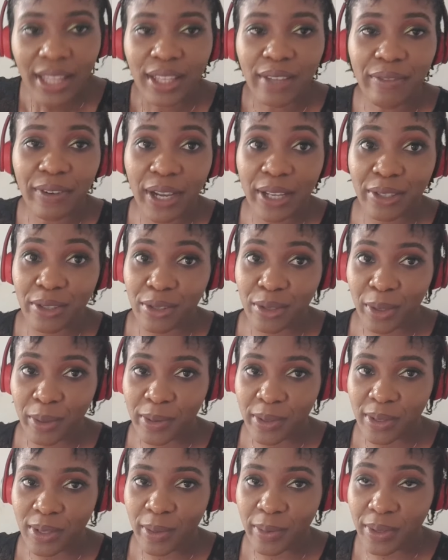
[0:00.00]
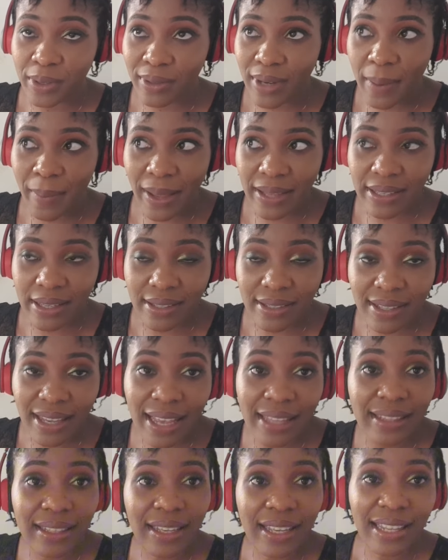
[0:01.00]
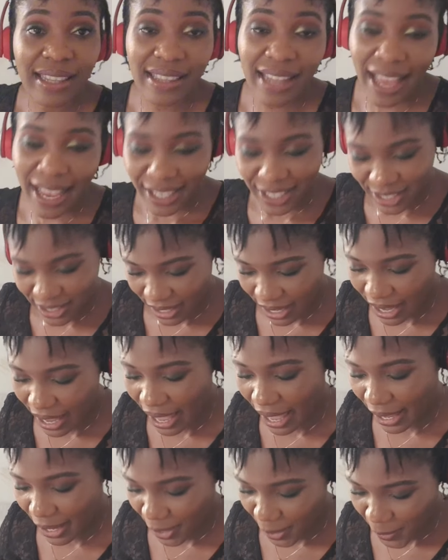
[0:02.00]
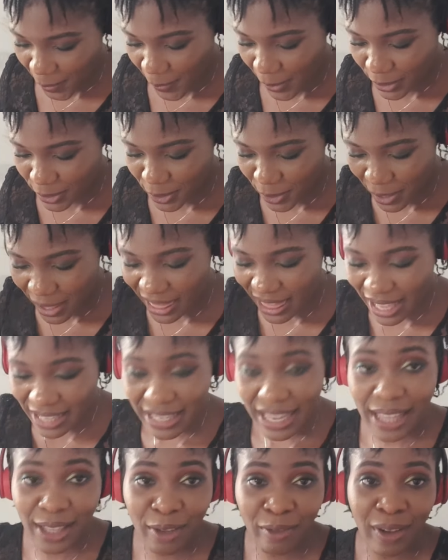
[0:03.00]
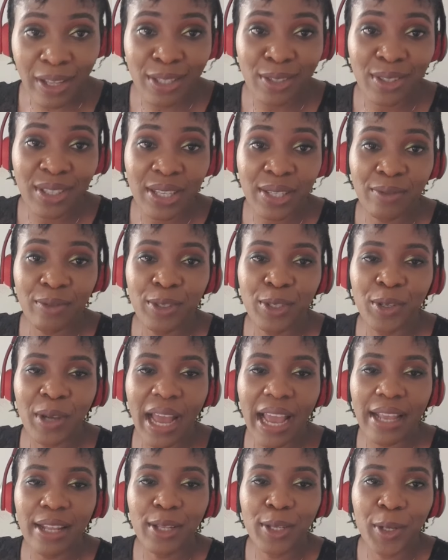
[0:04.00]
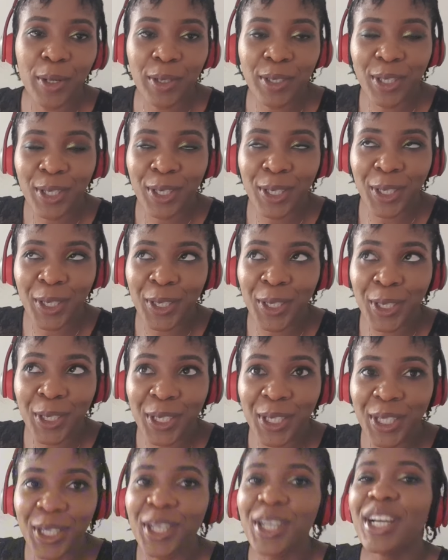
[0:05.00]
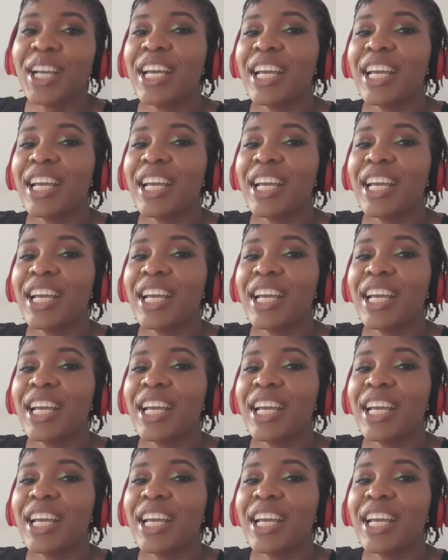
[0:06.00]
Don't forget to subscribe, as I said, like, share and comment. So let's head over to this video. I know, no, no, no, no.